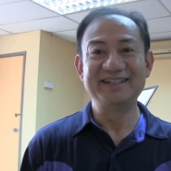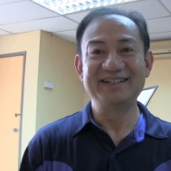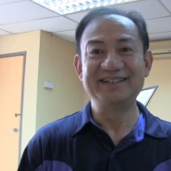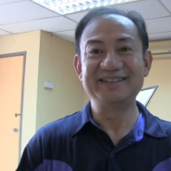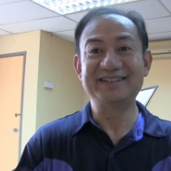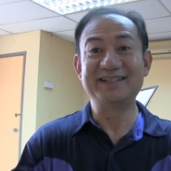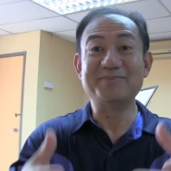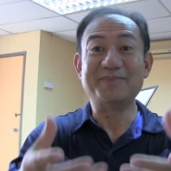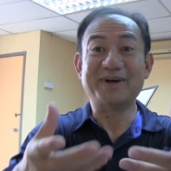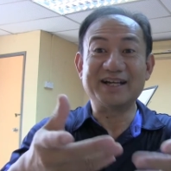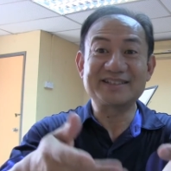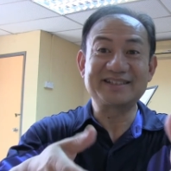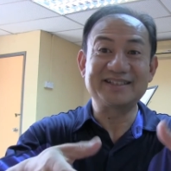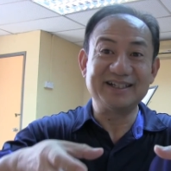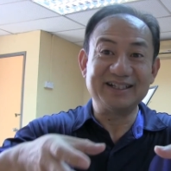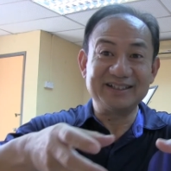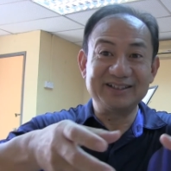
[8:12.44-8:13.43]
the
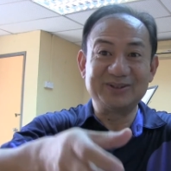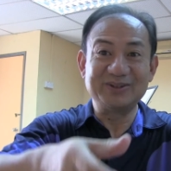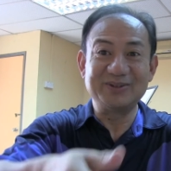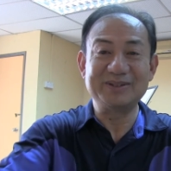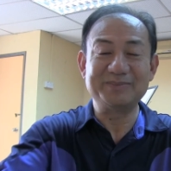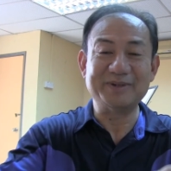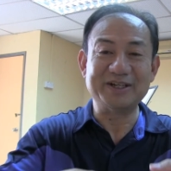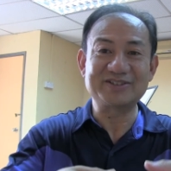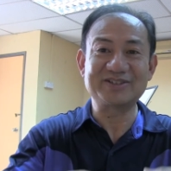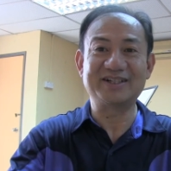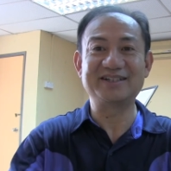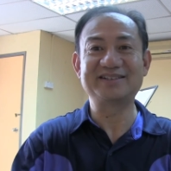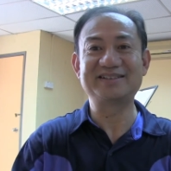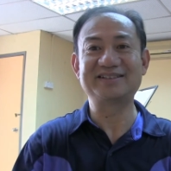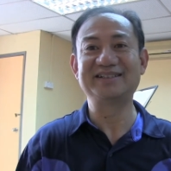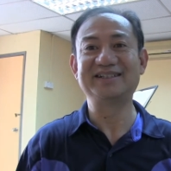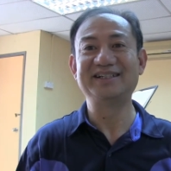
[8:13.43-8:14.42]
master doing the
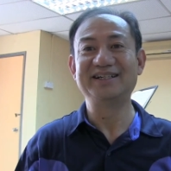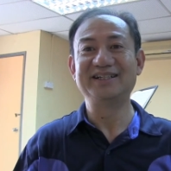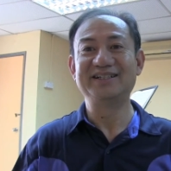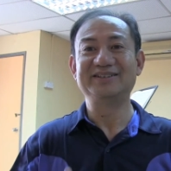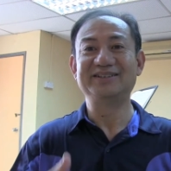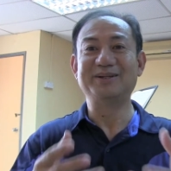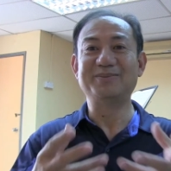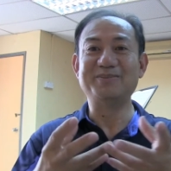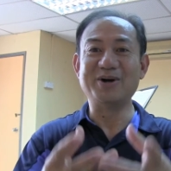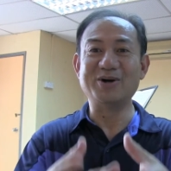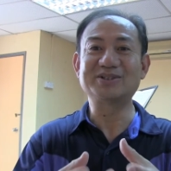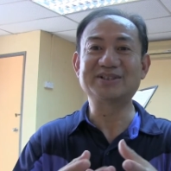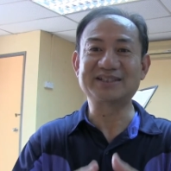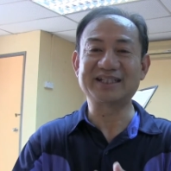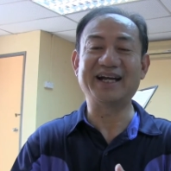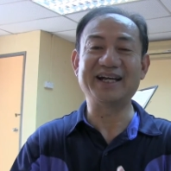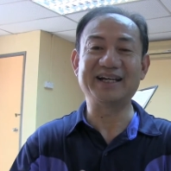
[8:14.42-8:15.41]
massage, the
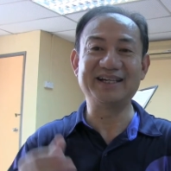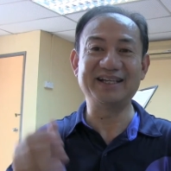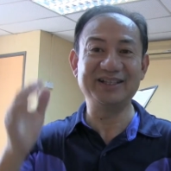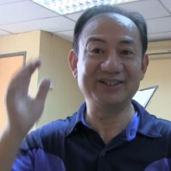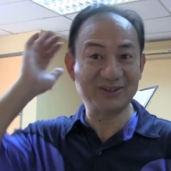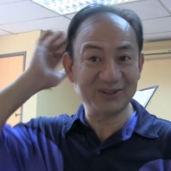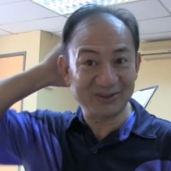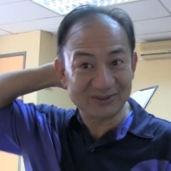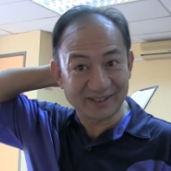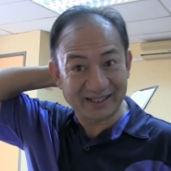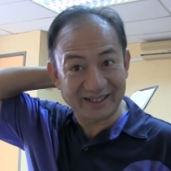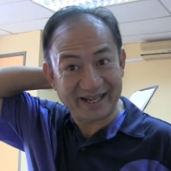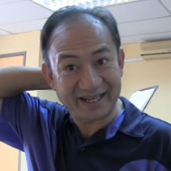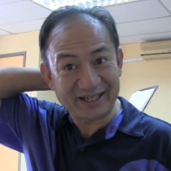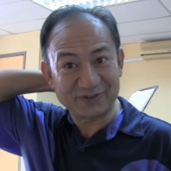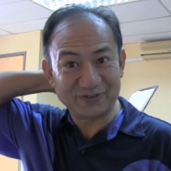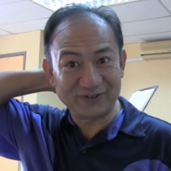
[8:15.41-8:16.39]
most likely doing the
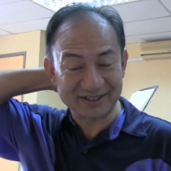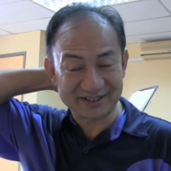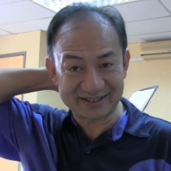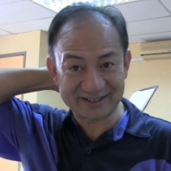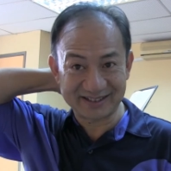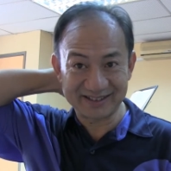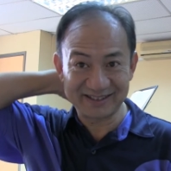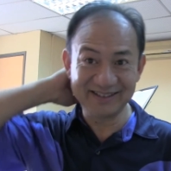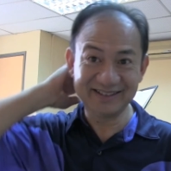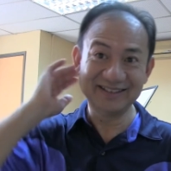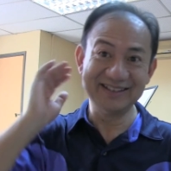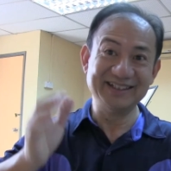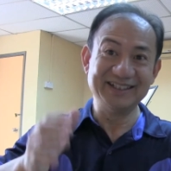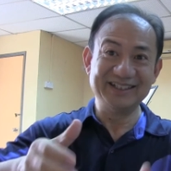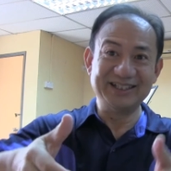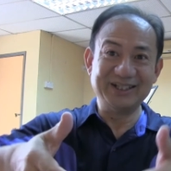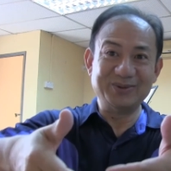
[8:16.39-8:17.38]
neck first.
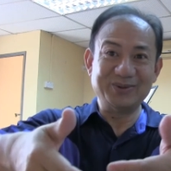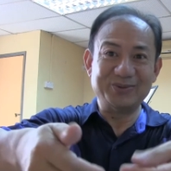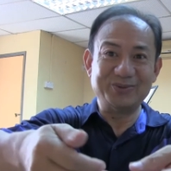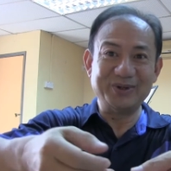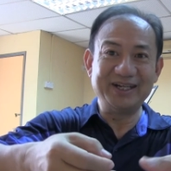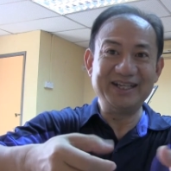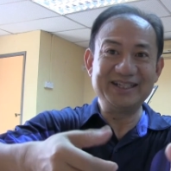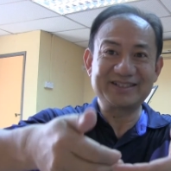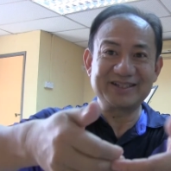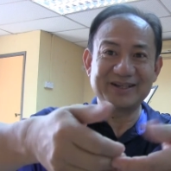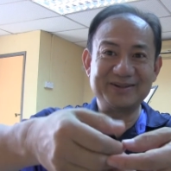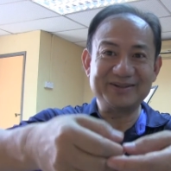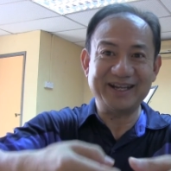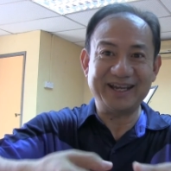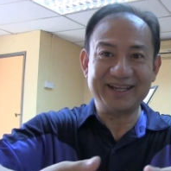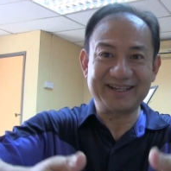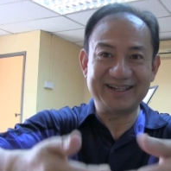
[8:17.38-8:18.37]
They will release your
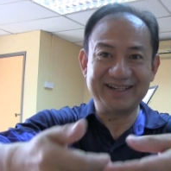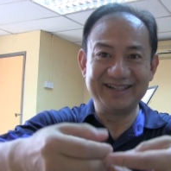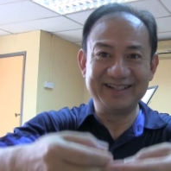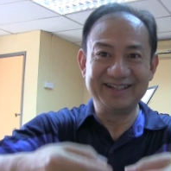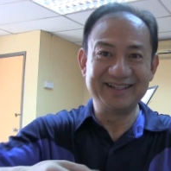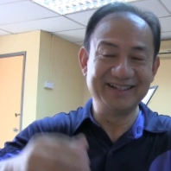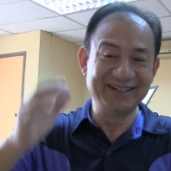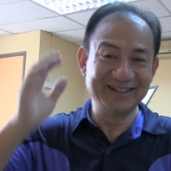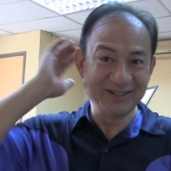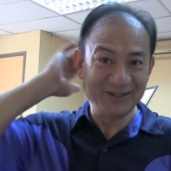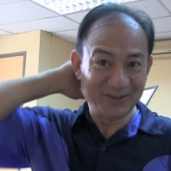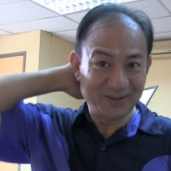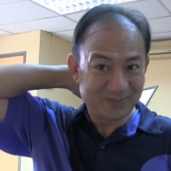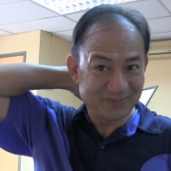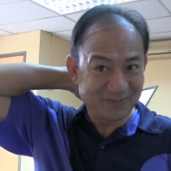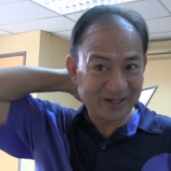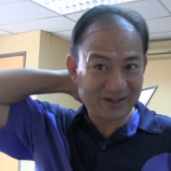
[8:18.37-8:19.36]
neck,
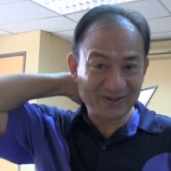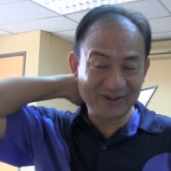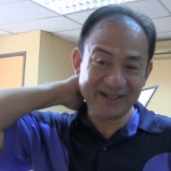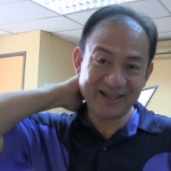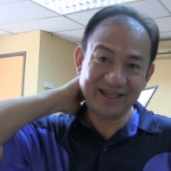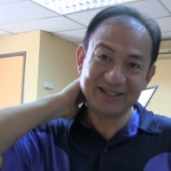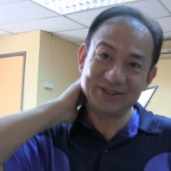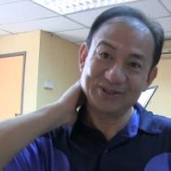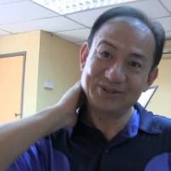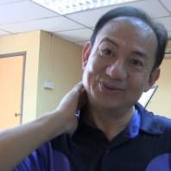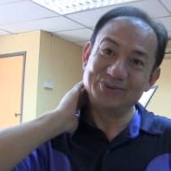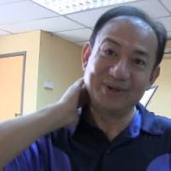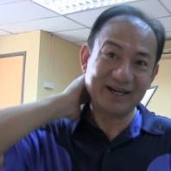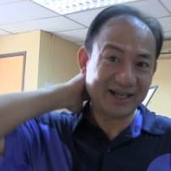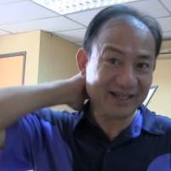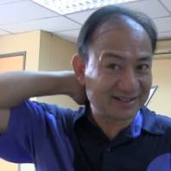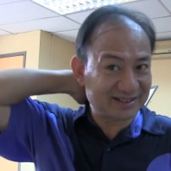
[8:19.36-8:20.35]
make your neck
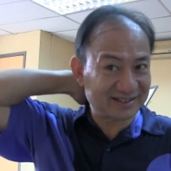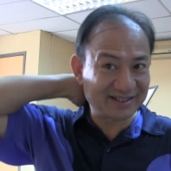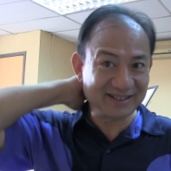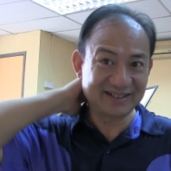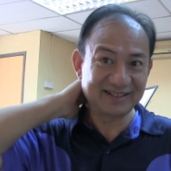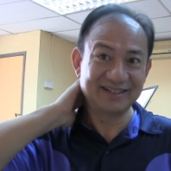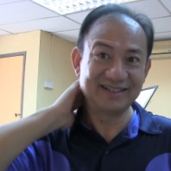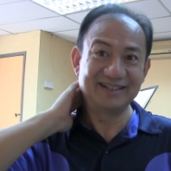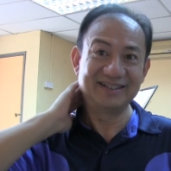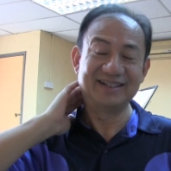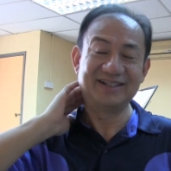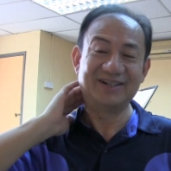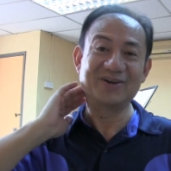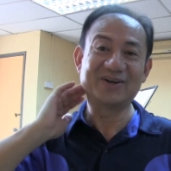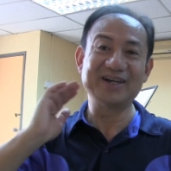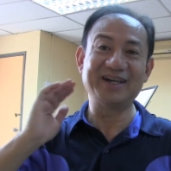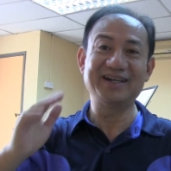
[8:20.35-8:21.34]
relaxed.
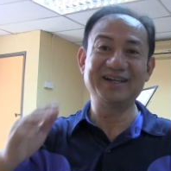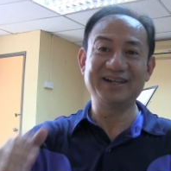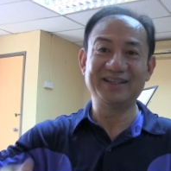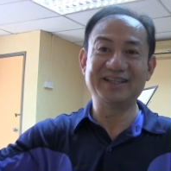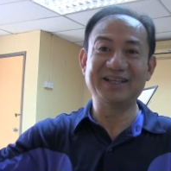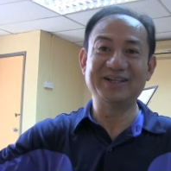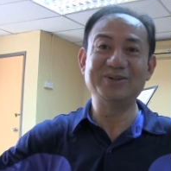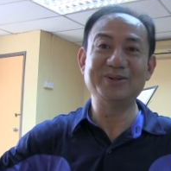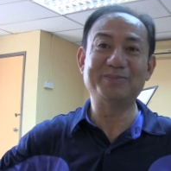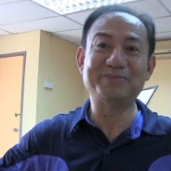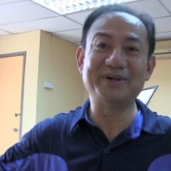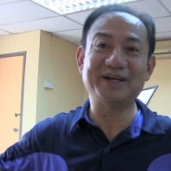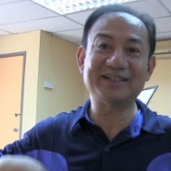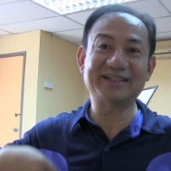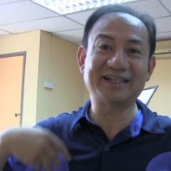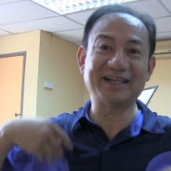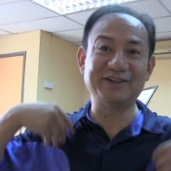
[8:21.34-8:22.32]
Okay, then your
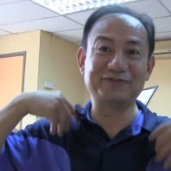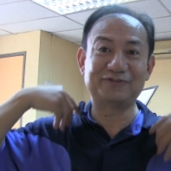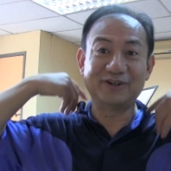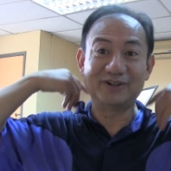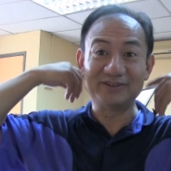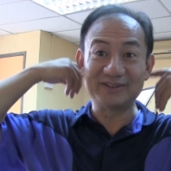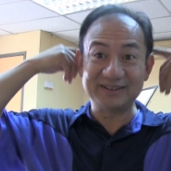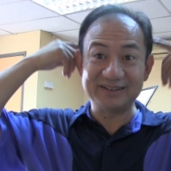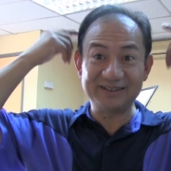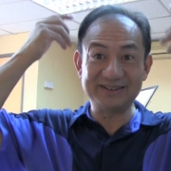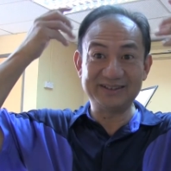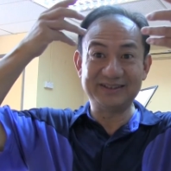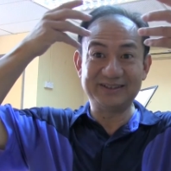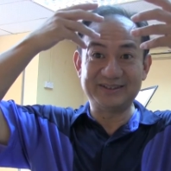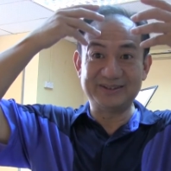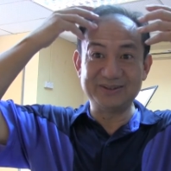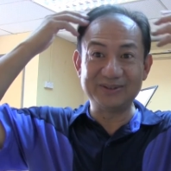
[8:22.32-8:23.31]
blood can flow in
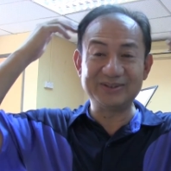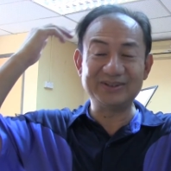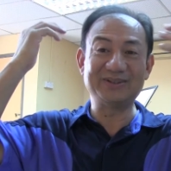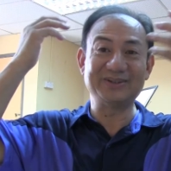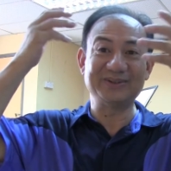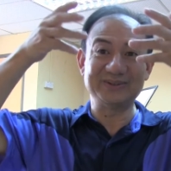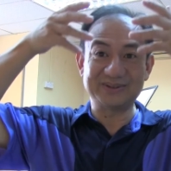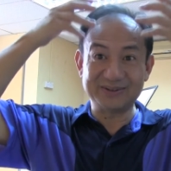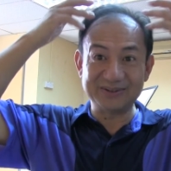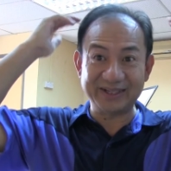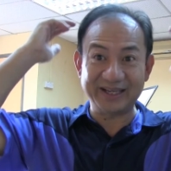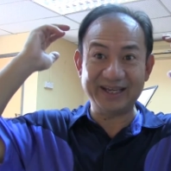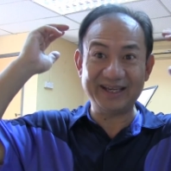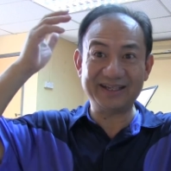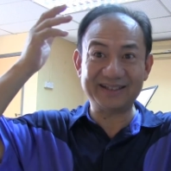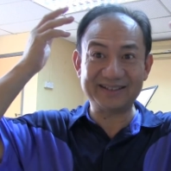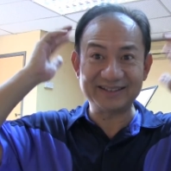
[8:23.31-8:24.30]
to the
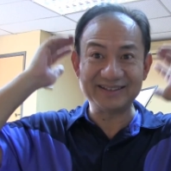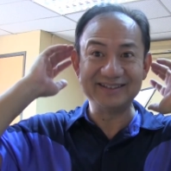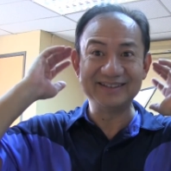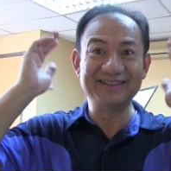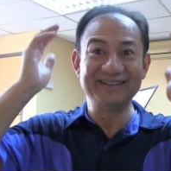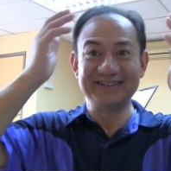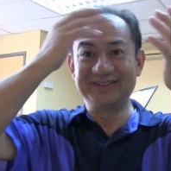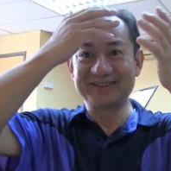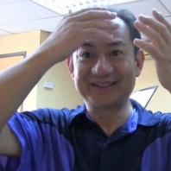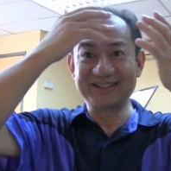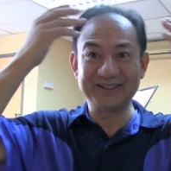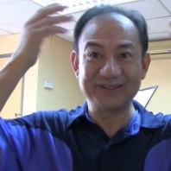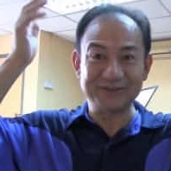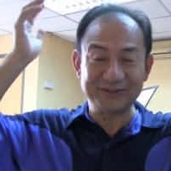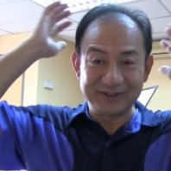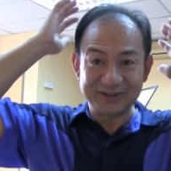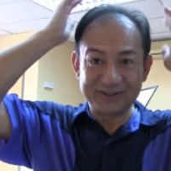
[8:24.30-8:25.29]
head,
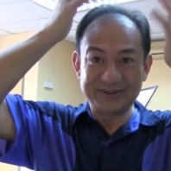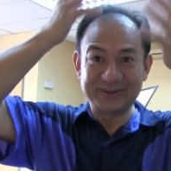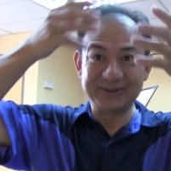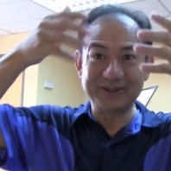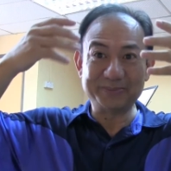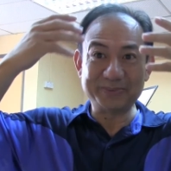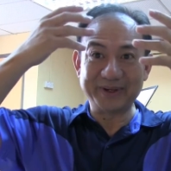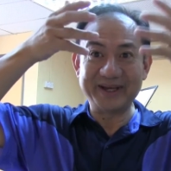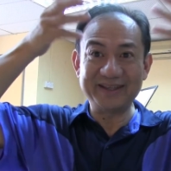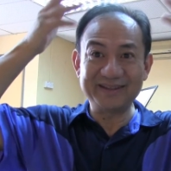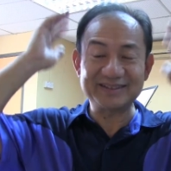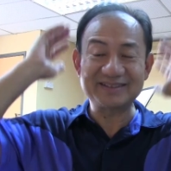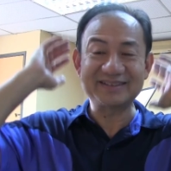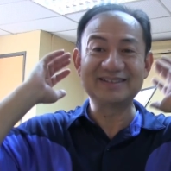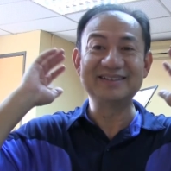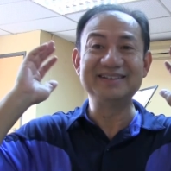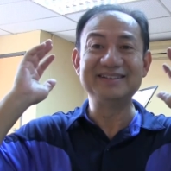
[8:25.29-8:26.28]
okay, to your
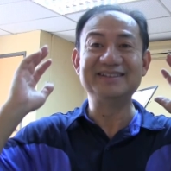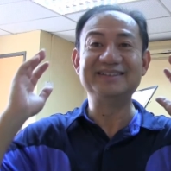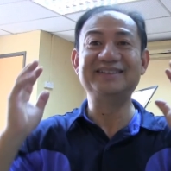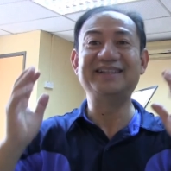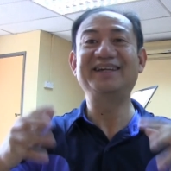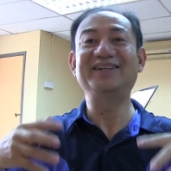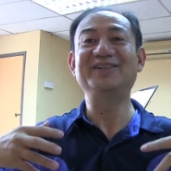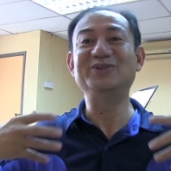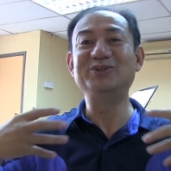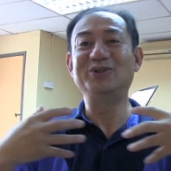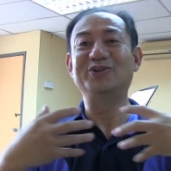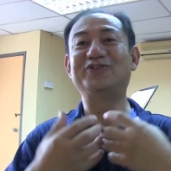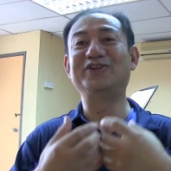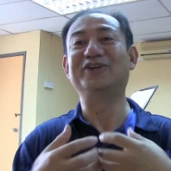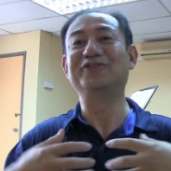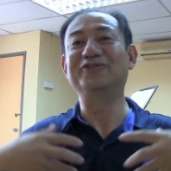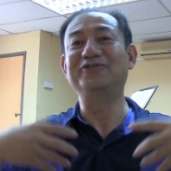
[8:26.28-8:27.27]
brains. Then you
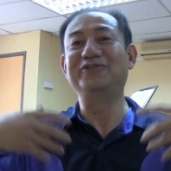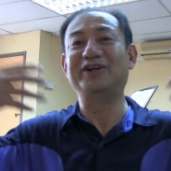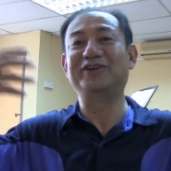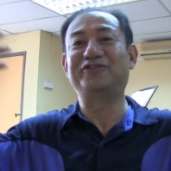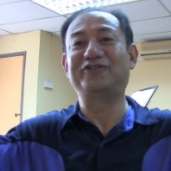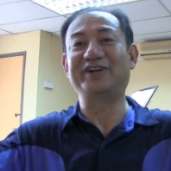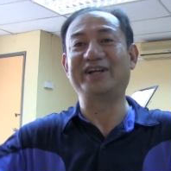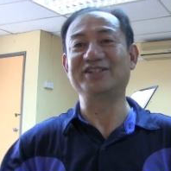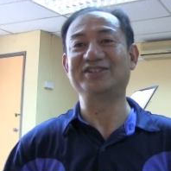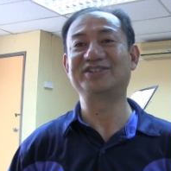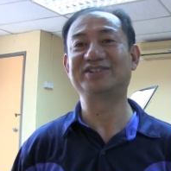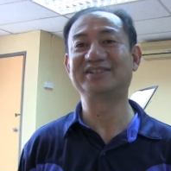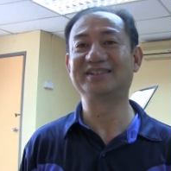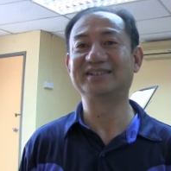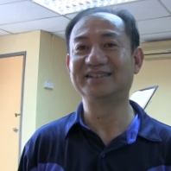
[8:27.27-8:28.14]
feel very fresh.